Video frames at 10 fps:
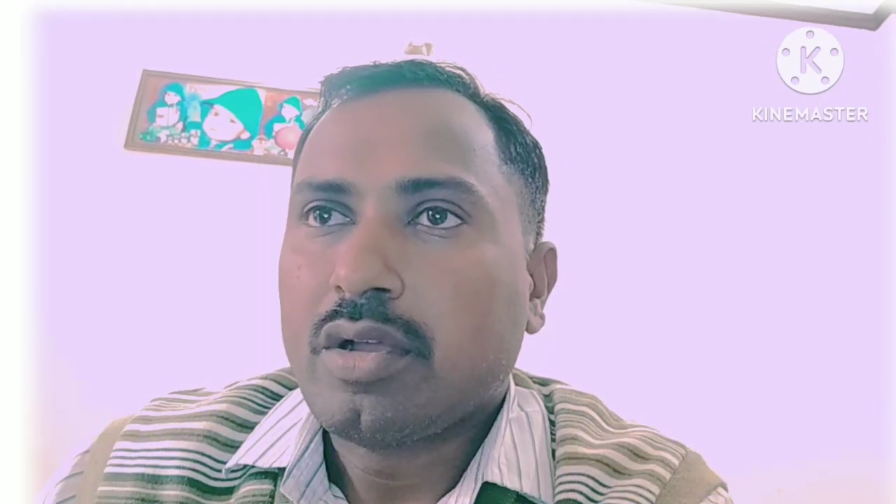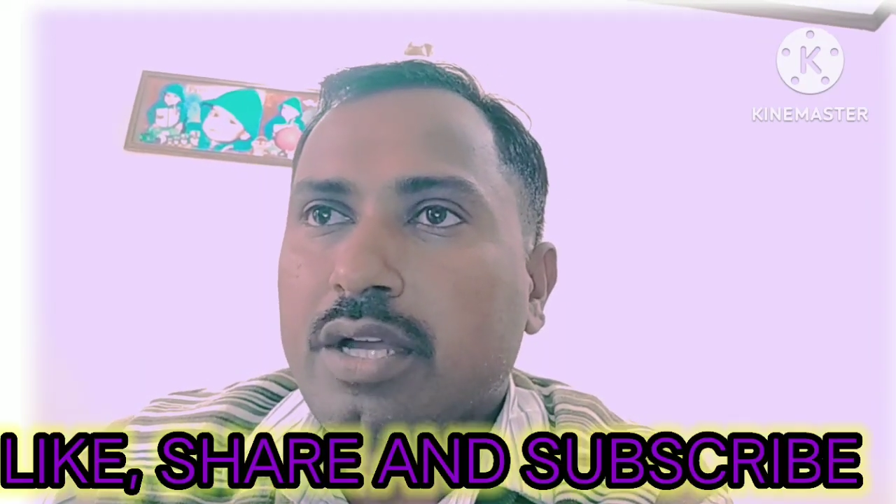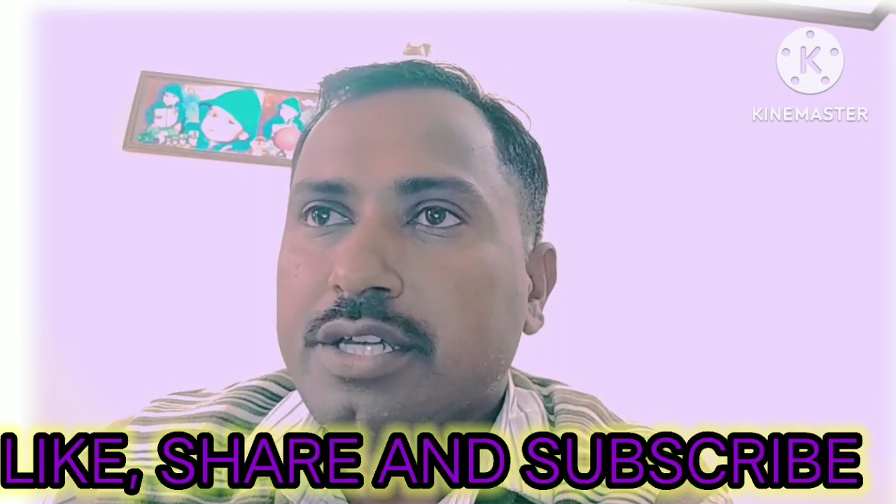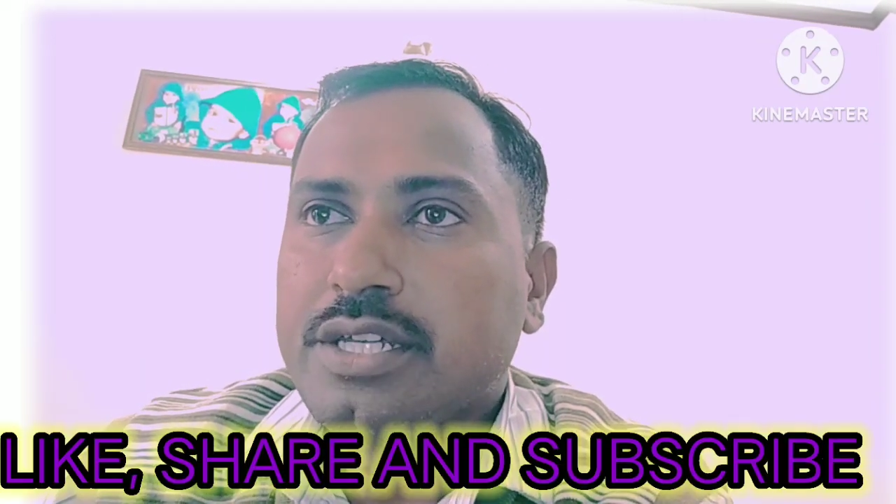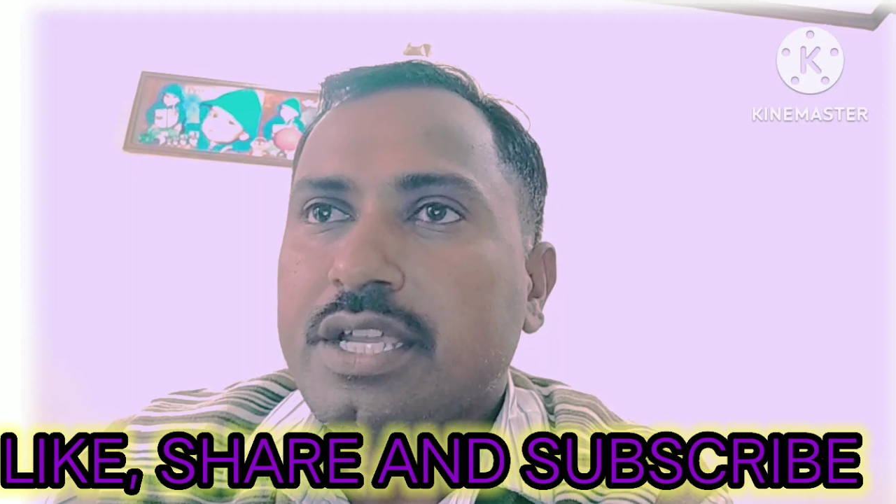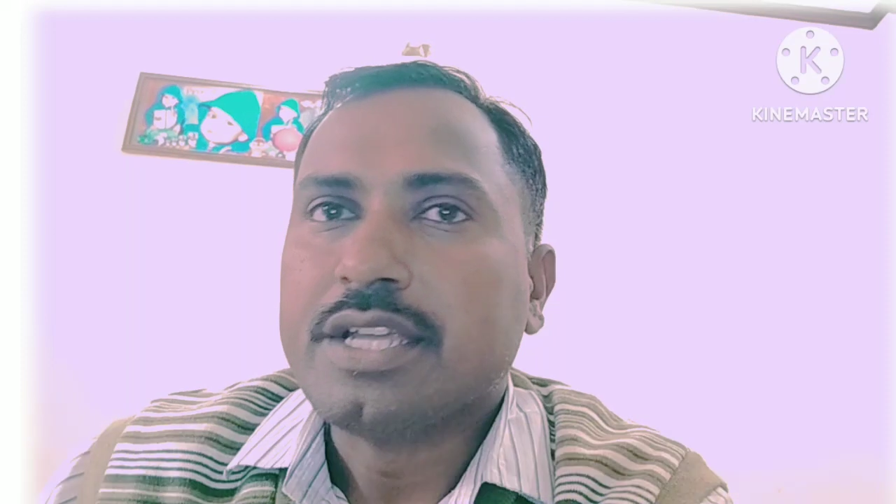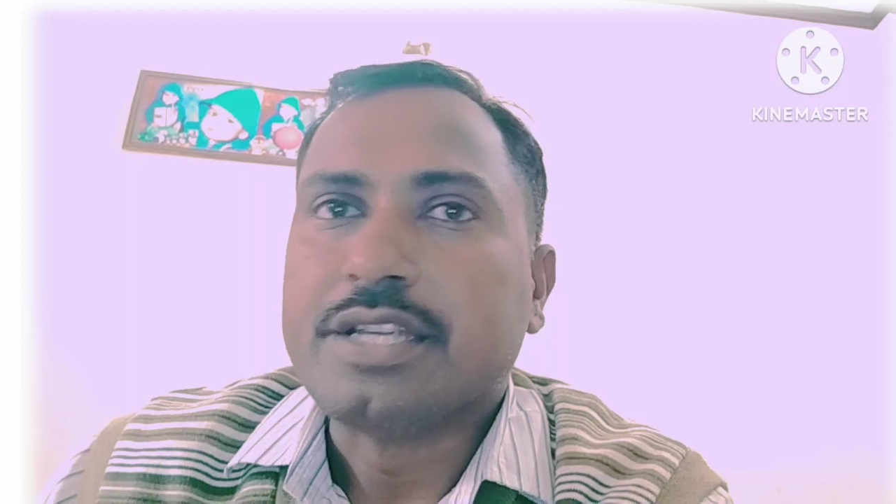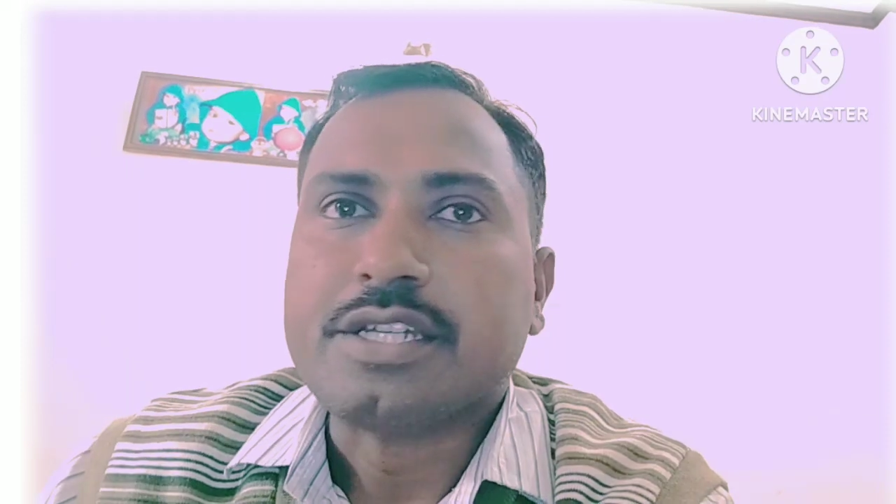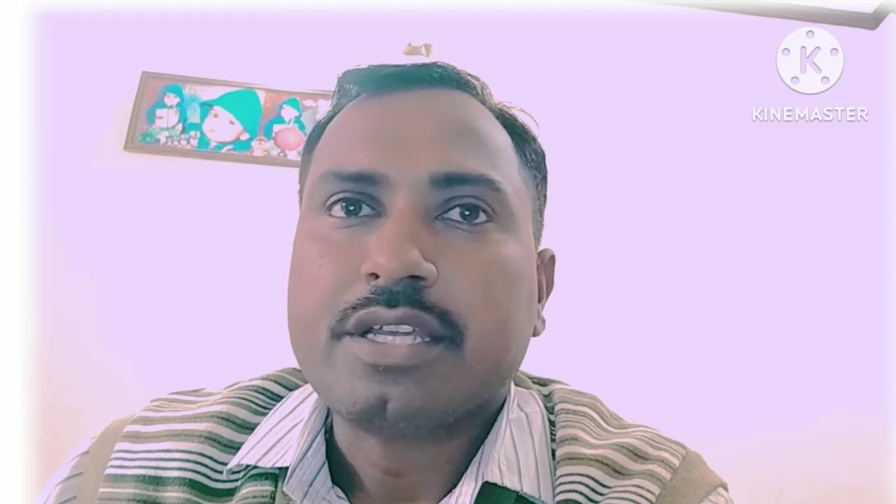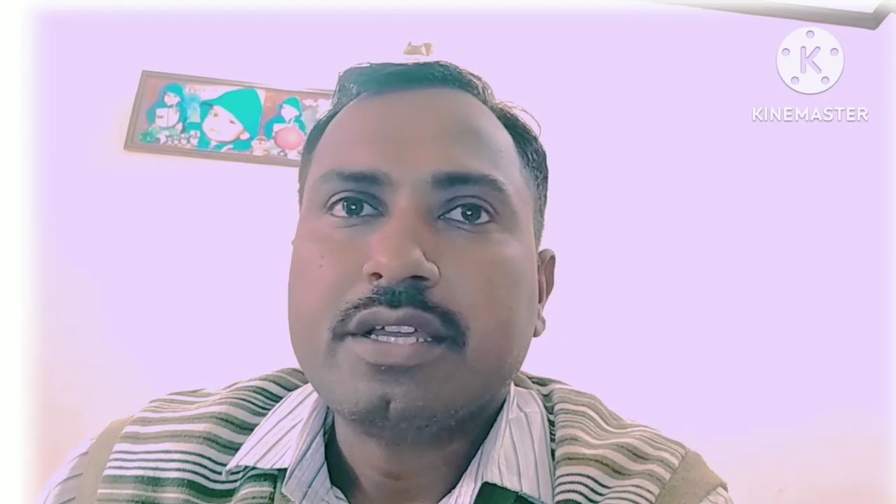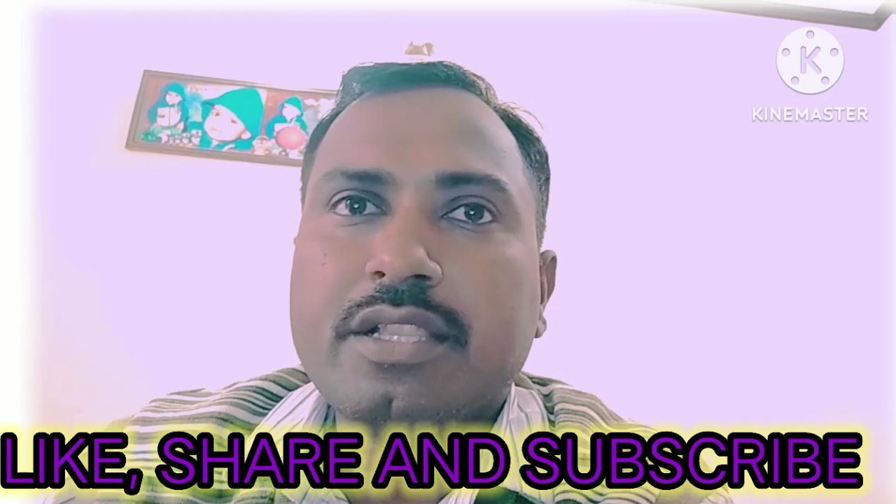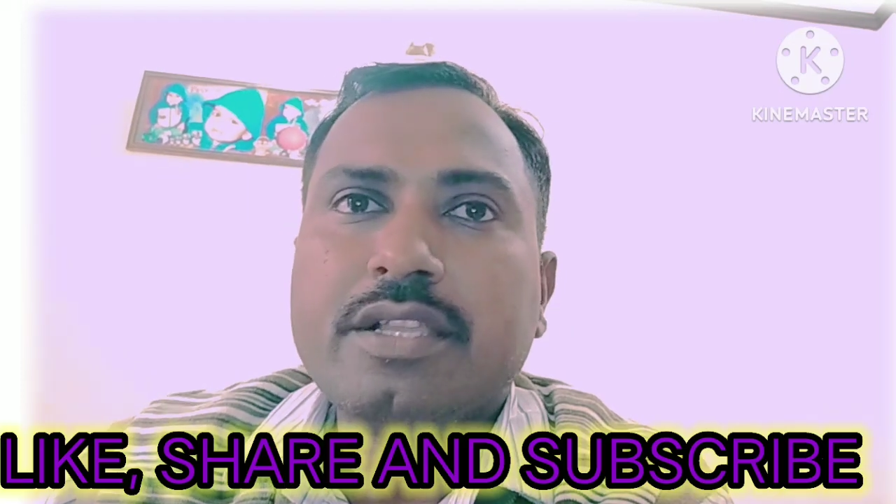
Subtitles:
contained a